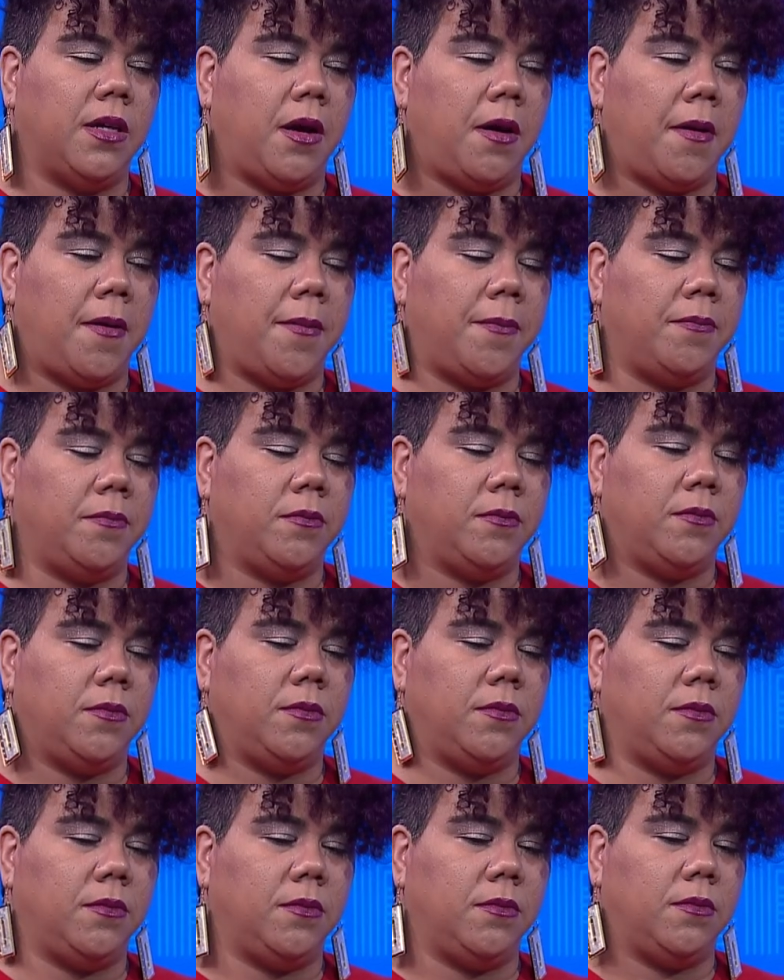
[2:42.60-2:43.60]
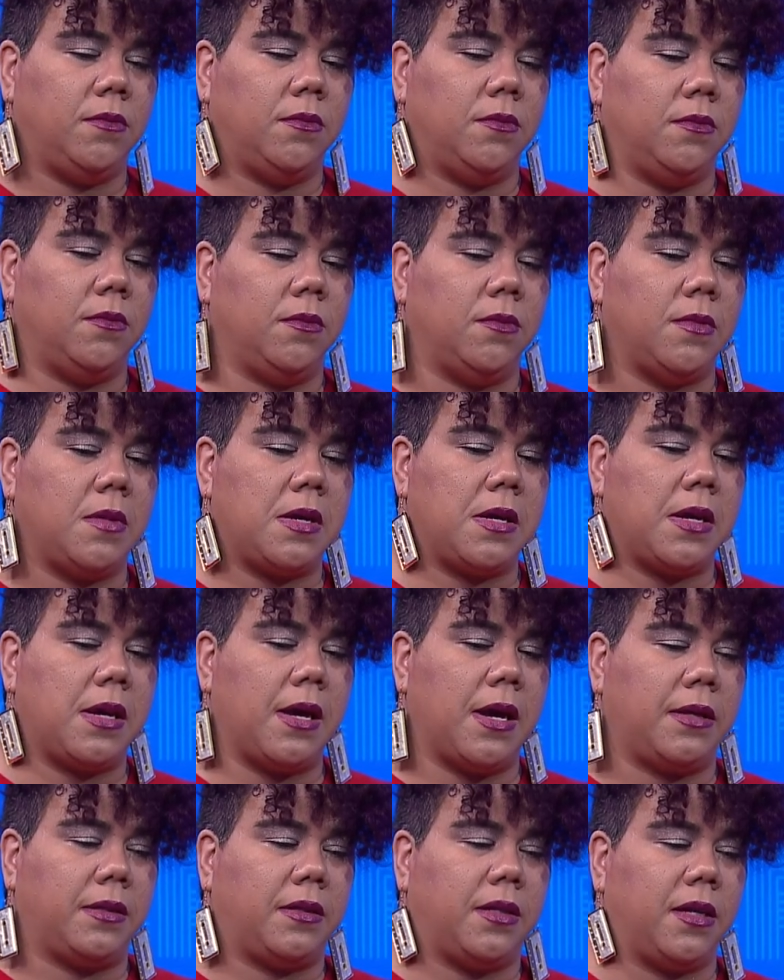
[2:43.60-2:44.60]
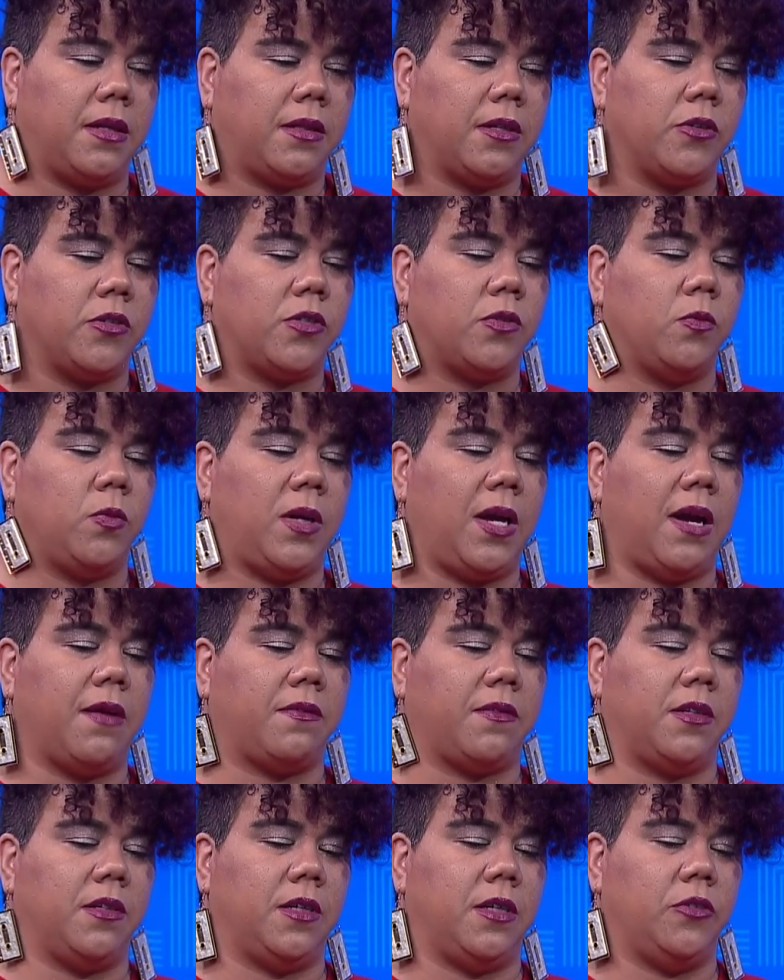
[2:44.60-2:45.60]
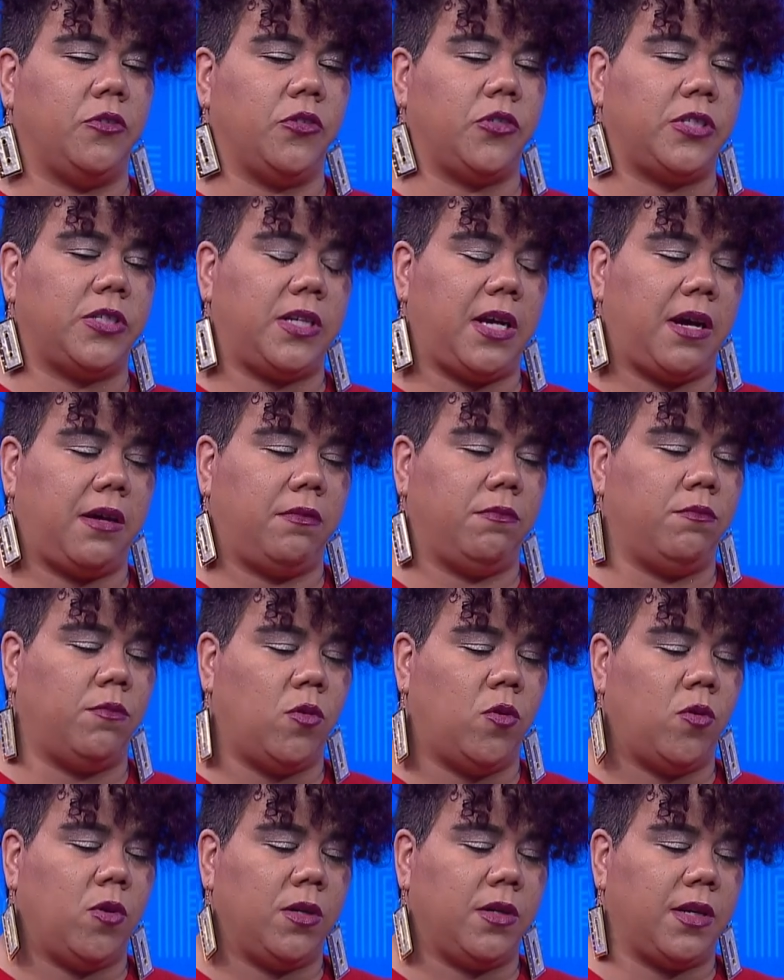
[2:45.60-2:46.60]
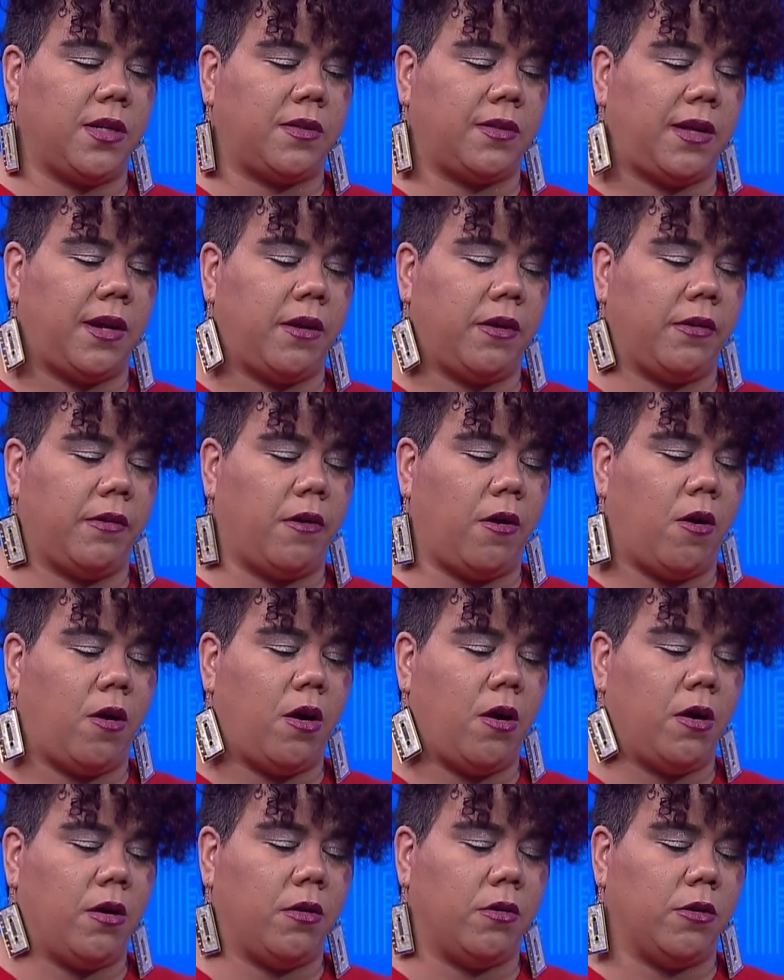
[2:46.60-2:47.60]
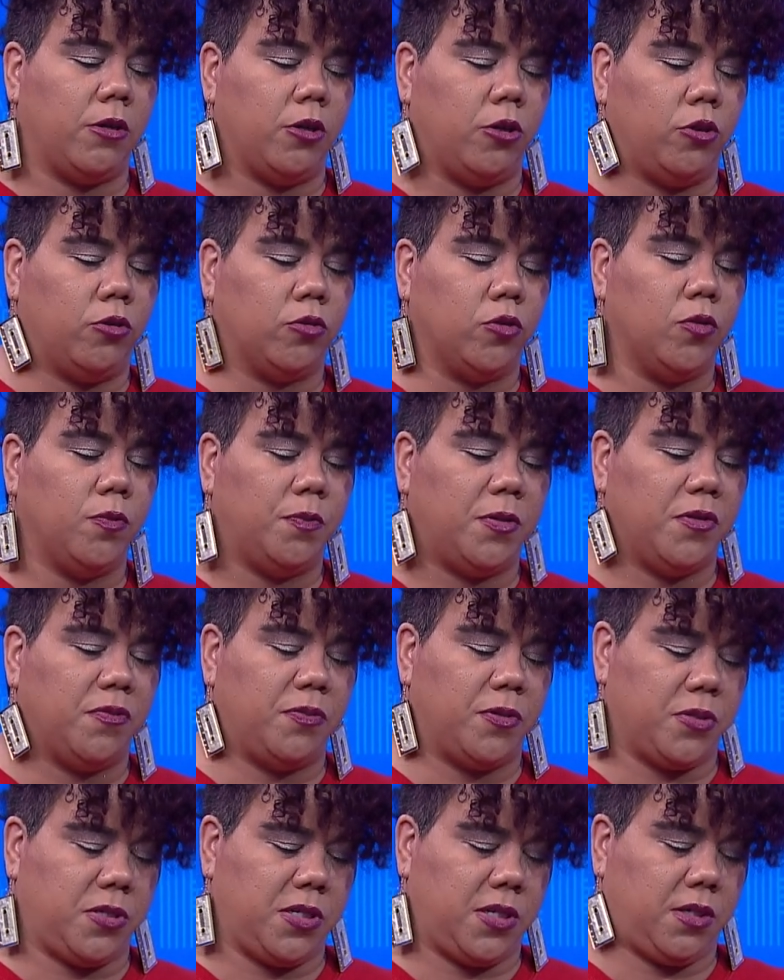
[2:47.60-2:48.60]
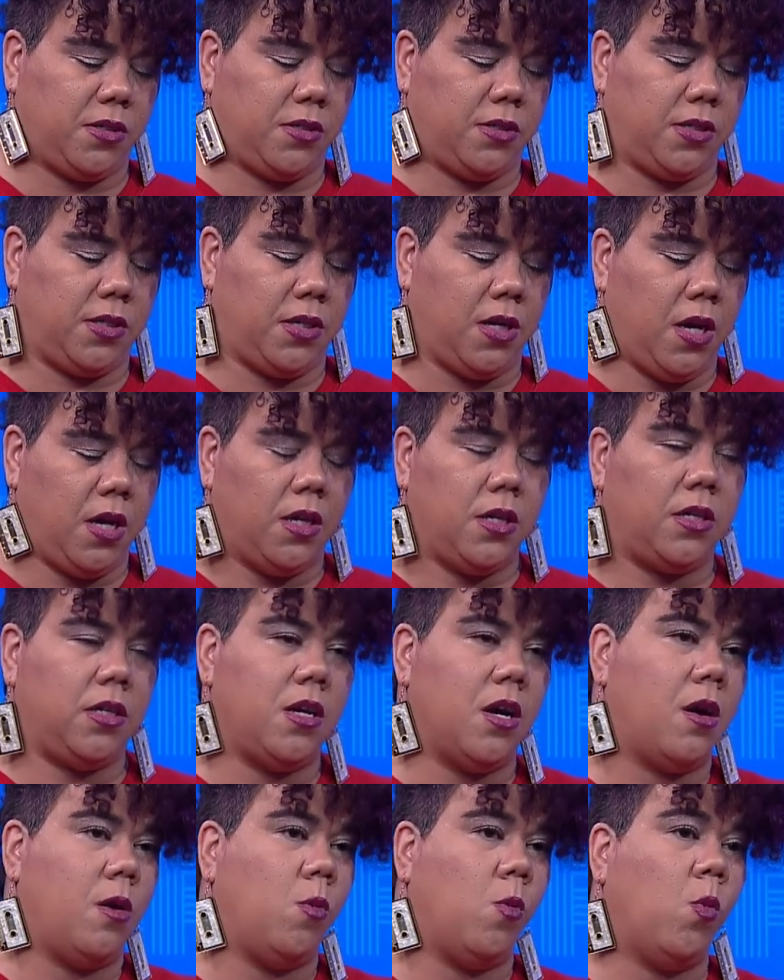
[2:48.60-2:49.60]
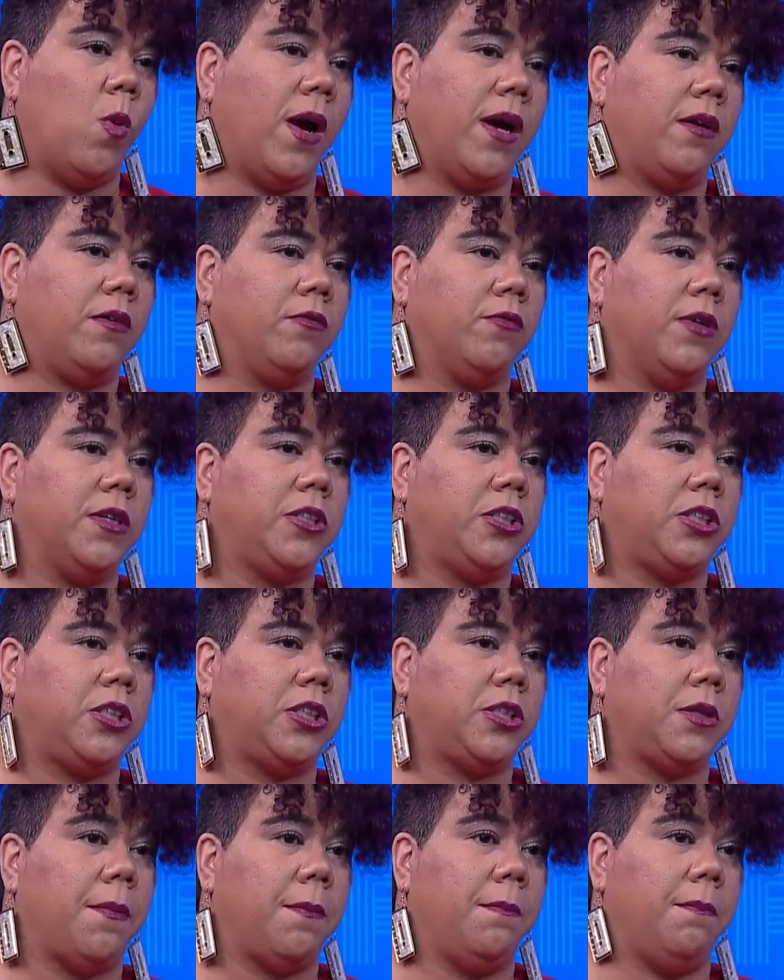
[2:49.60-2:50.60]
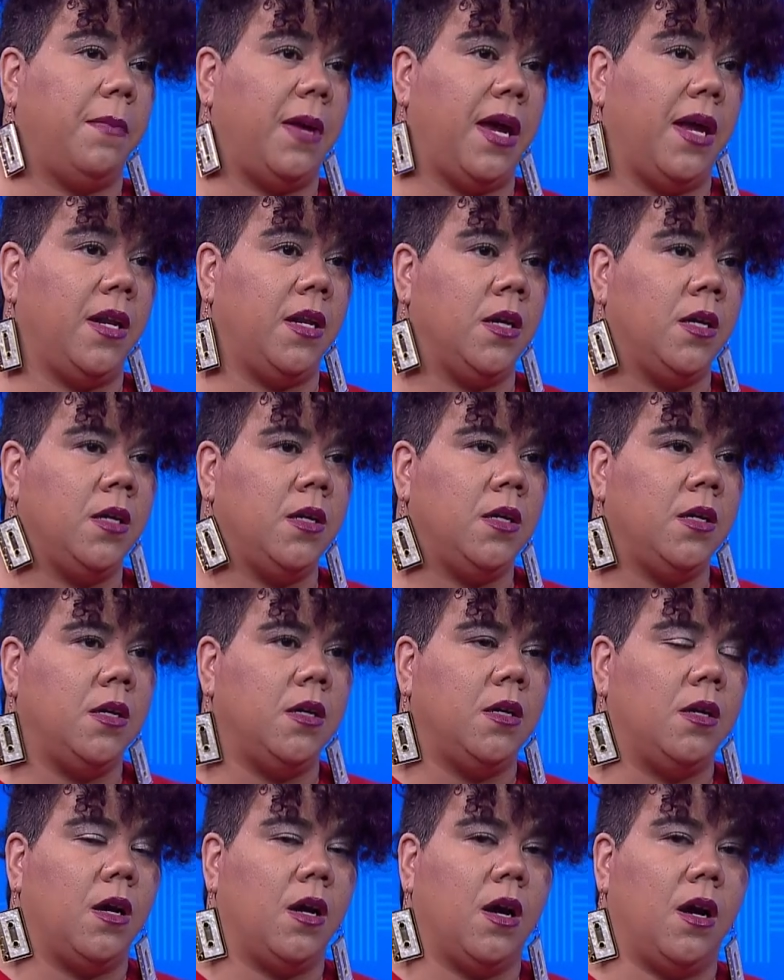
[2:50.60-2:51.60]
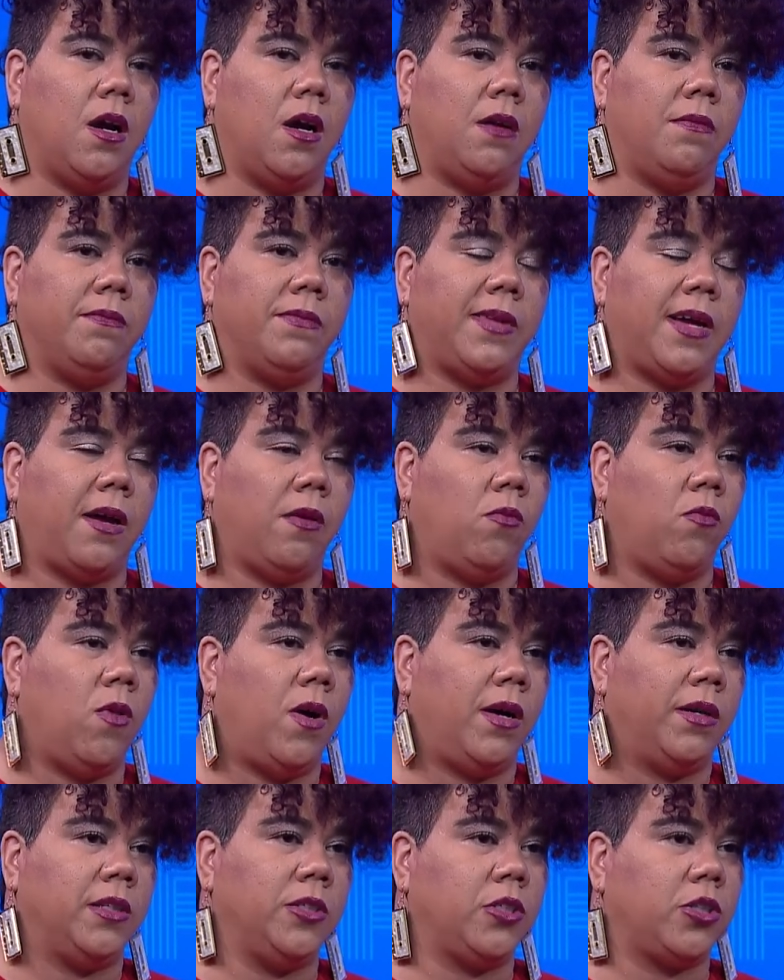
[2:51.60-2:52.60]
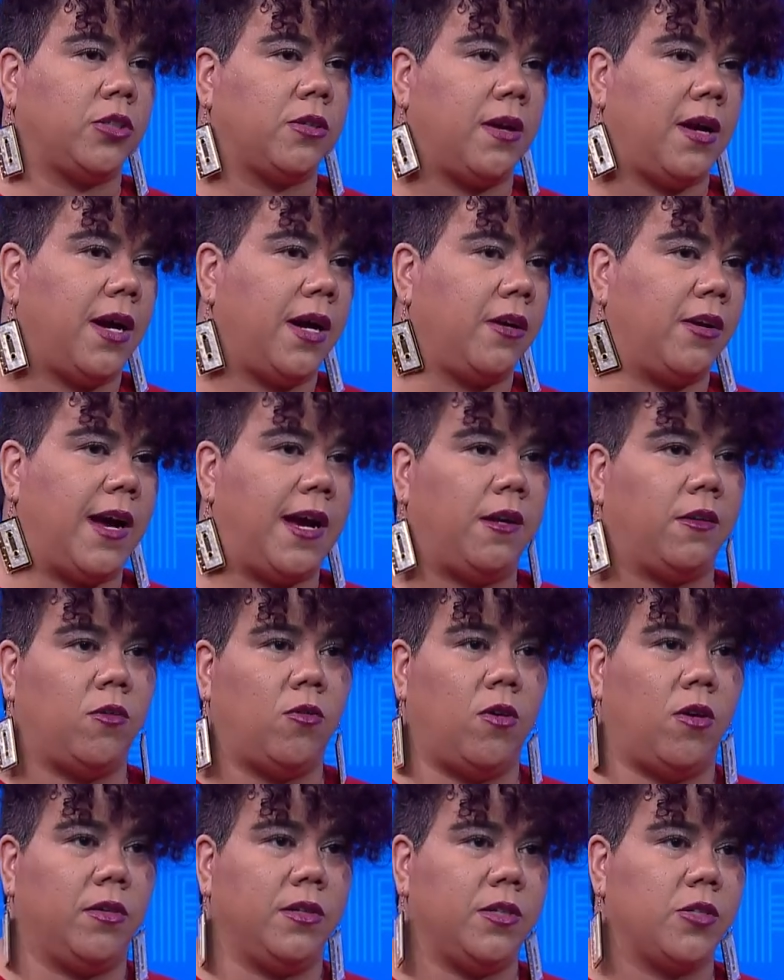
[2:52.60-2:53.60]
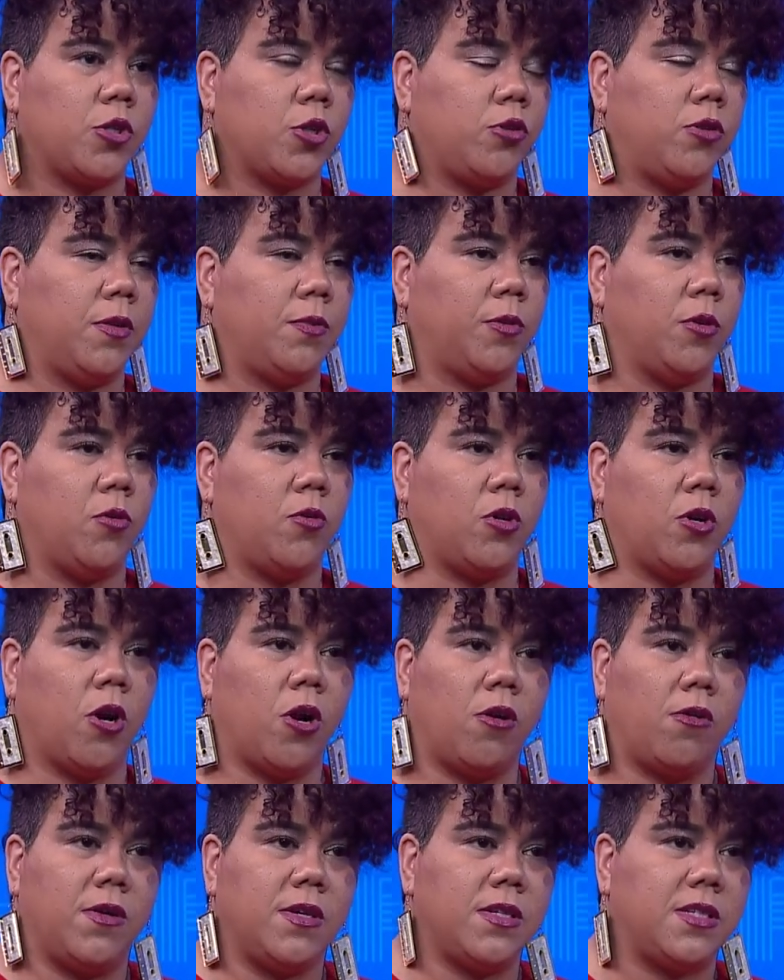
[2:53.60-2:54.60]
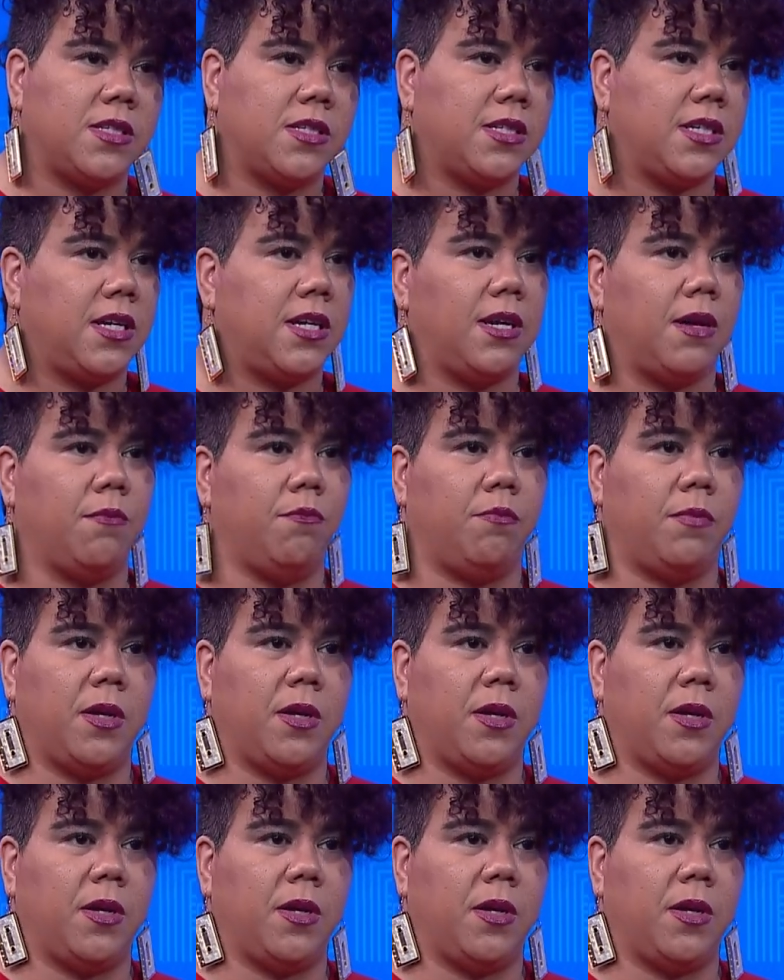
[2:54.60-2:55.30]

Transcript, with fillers: um, I think there's we have to understand more that there are a group of particularly young white rich men um, that want to try out all this cryptocurrency and